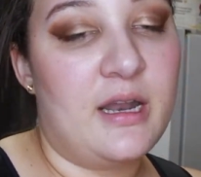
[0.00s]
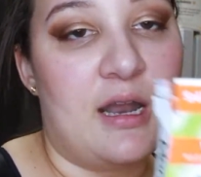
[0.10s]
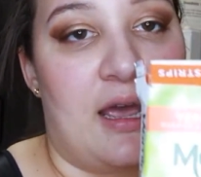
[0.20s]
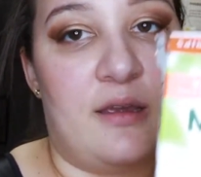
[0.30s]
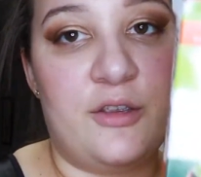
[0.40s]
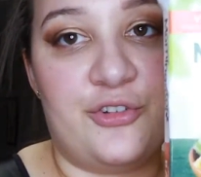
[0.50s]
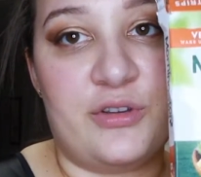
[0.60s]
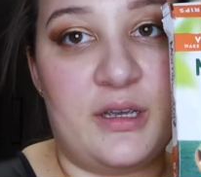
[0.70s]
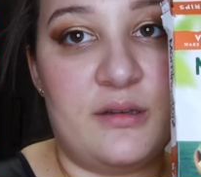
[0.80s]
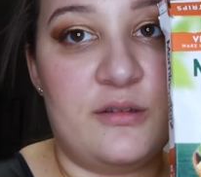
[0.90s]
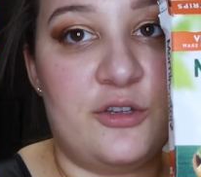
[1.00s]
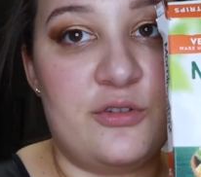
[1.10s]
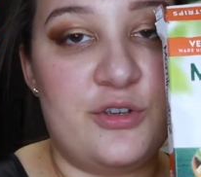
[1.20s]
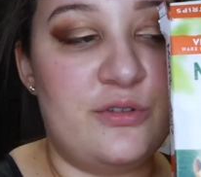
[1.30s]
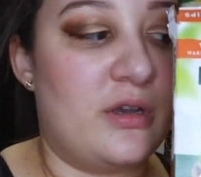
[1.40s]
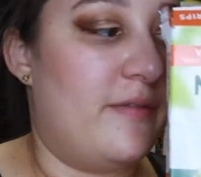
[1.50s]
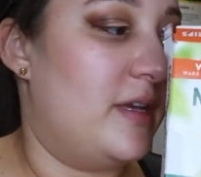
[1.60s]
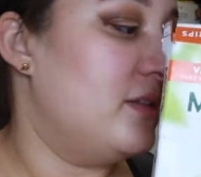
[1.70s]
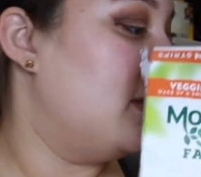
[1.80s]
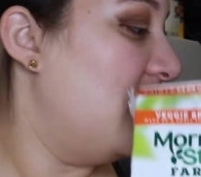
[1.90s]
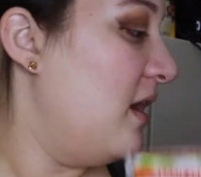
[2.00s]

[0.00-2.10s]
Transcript: And I usually do 2 servings